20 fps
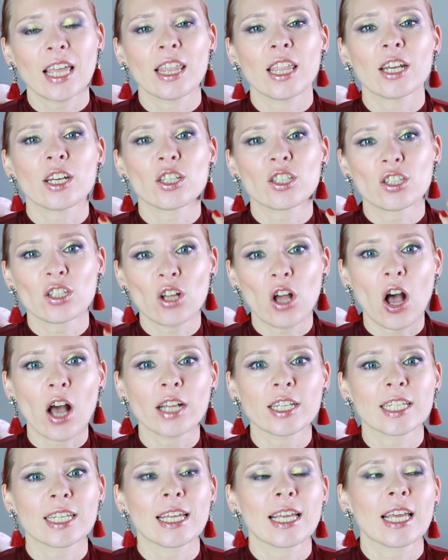that is
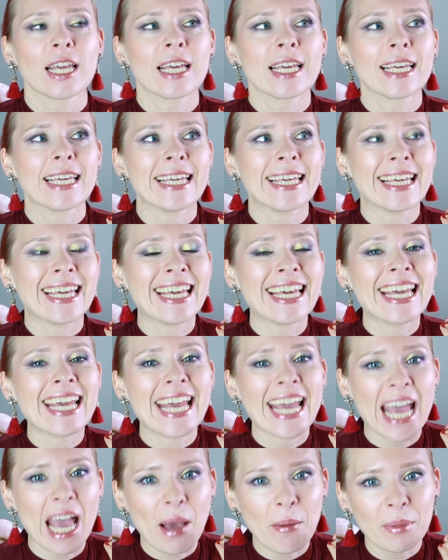not
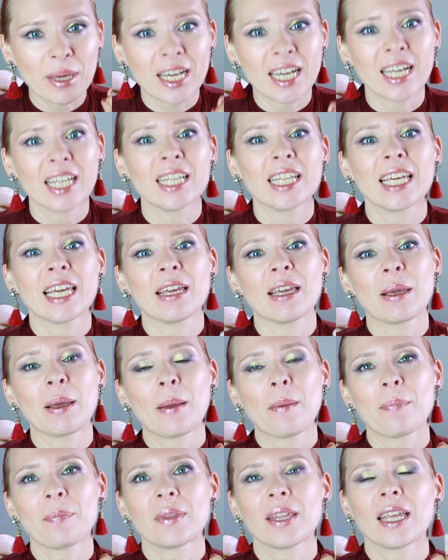chemically,